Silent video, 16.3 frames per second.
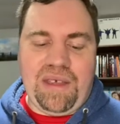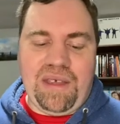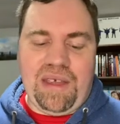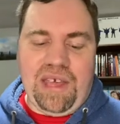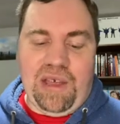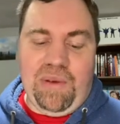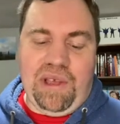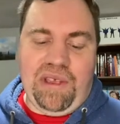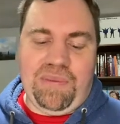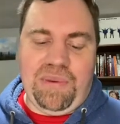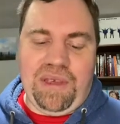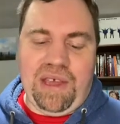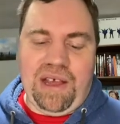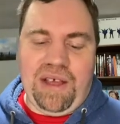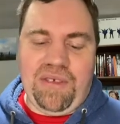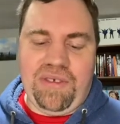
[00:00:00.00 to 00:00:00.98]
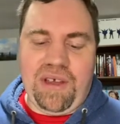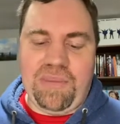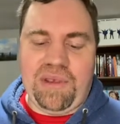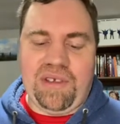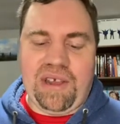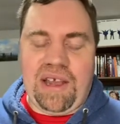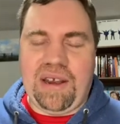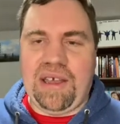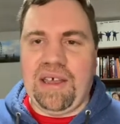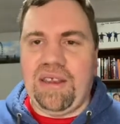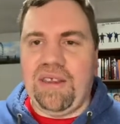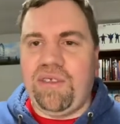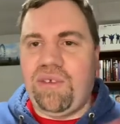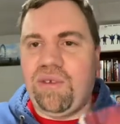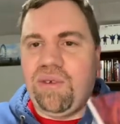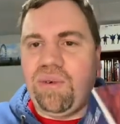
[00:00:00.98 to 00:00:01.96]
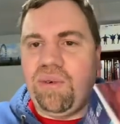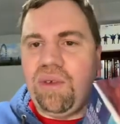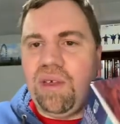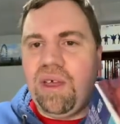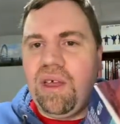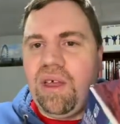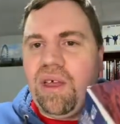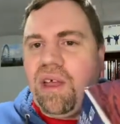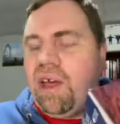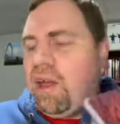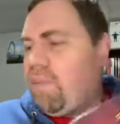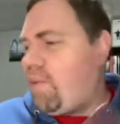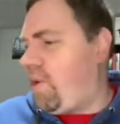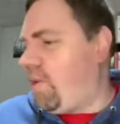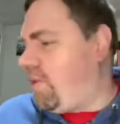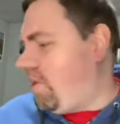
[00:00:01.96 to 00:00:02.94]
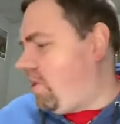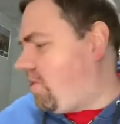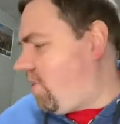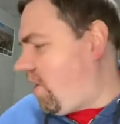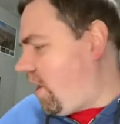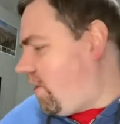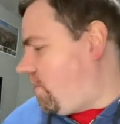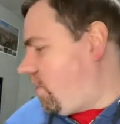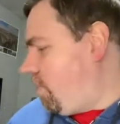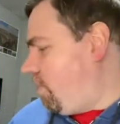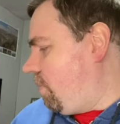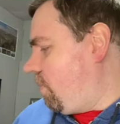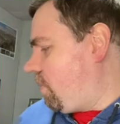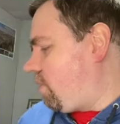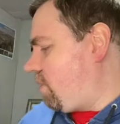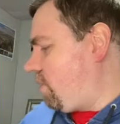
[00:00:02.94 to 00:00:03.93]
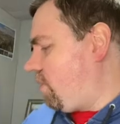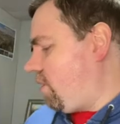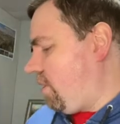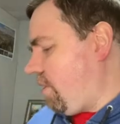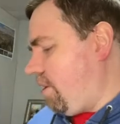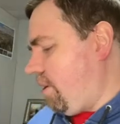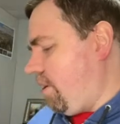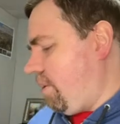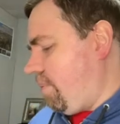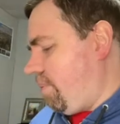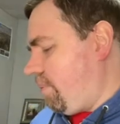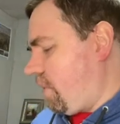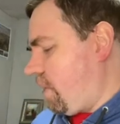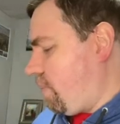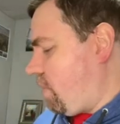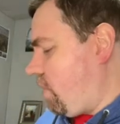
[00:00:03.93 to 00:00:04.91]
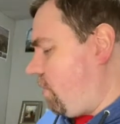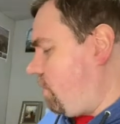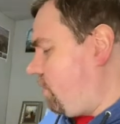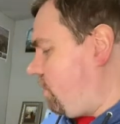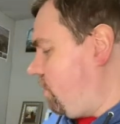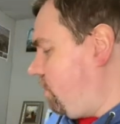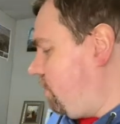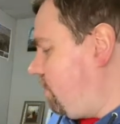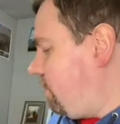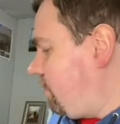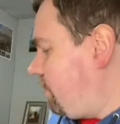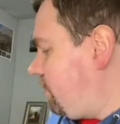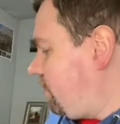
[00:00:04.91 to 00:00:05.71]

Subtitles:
Anyways, but yeah, so I'm excited to get into reading these fantasy books pretty soon.